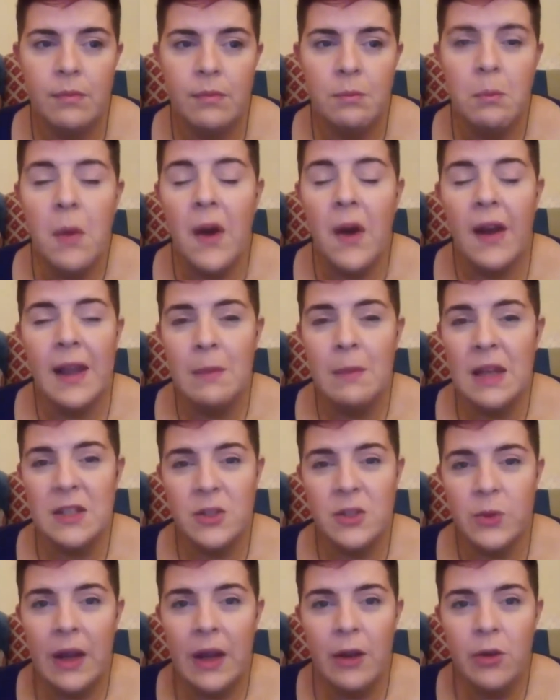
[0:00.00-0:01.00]
My
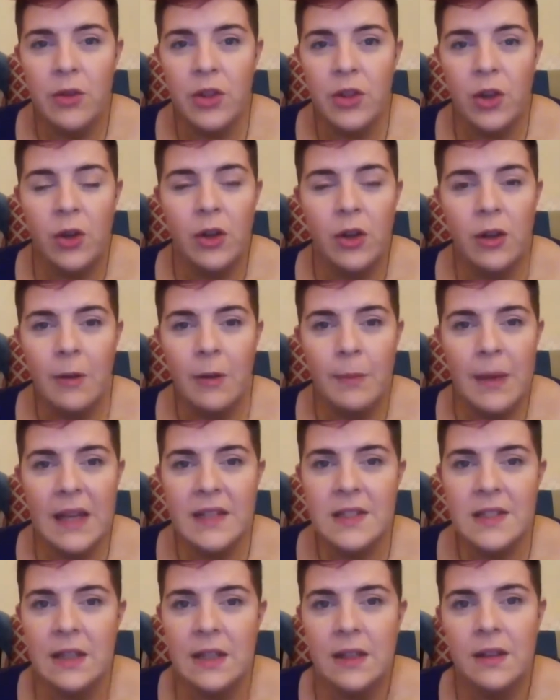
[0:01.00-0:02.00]
mental health got a lot
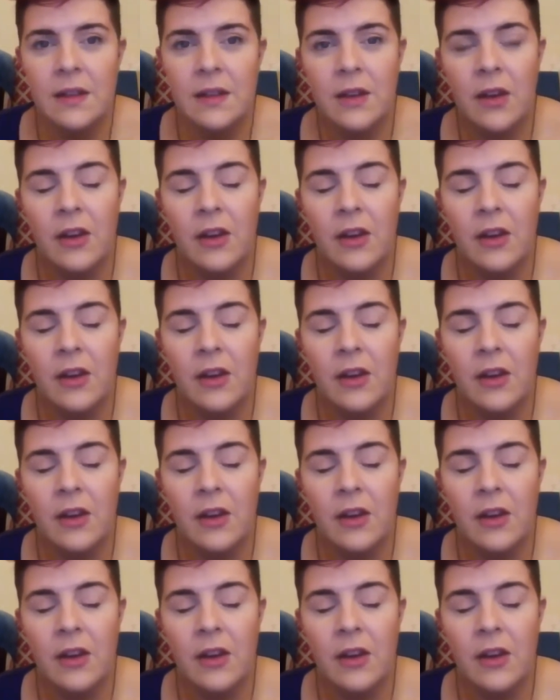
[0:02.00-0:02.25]
better